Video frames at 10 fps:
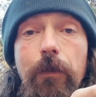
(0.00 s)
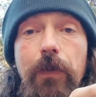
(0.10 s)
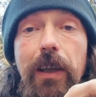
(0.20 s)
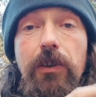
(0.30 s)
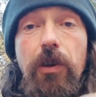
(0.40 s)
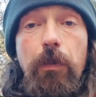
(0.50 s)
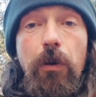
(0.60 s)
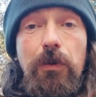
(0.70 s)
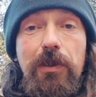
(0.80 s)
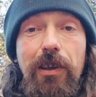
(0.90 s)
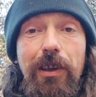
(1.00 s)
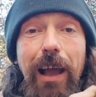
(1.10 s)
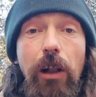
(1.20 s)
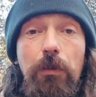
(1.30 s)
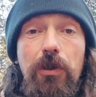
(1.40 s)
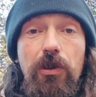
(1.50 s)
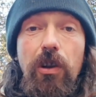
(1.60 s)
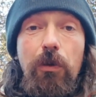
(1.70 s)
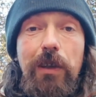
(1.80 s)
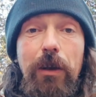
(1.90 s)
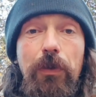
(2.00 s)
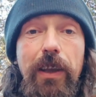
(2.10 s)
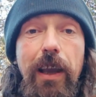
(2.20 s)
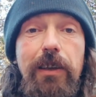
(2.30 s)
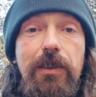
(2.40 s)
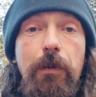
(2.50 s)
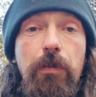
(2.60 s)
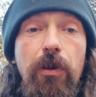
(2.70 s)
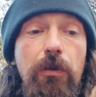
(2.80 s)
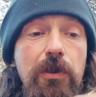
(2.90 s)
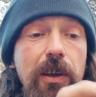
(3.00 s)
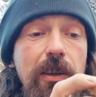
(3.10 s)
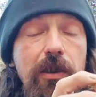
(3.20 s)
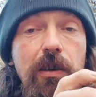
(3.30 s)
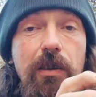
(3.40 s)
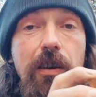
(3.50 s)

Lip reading: It's supposed to help to slow down the aging process.